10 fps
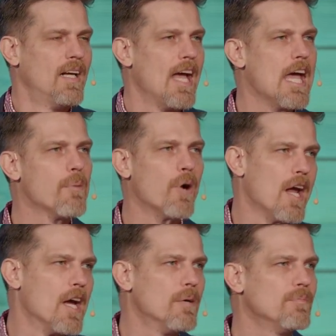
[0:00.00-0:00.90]

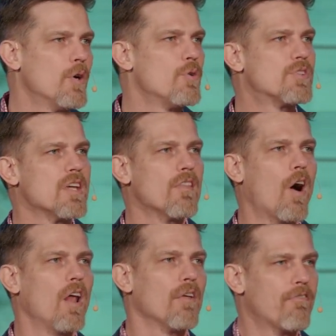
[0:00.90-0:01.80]
Abraham, who's in the
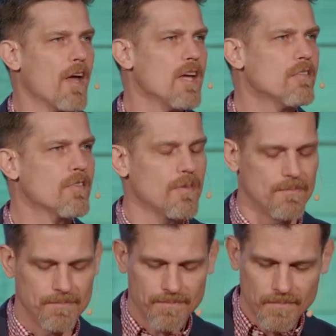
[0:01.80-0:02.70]
Hall of Faith,
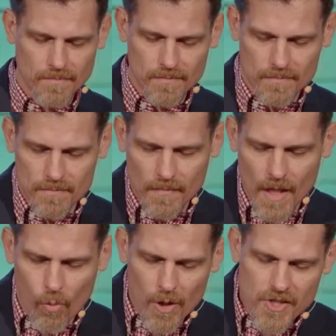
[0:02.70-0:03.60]

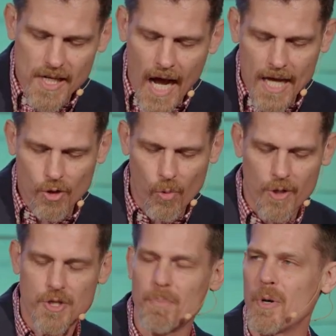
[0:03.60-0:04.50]
was an idol
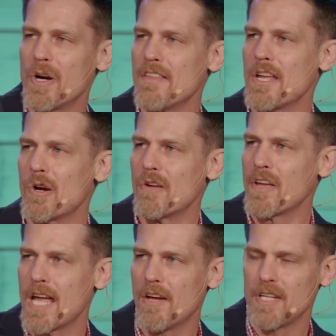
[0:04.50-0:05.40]
worshiper in the Ur of the
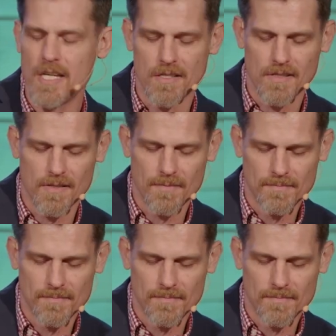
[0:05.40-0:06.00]
Chaldees.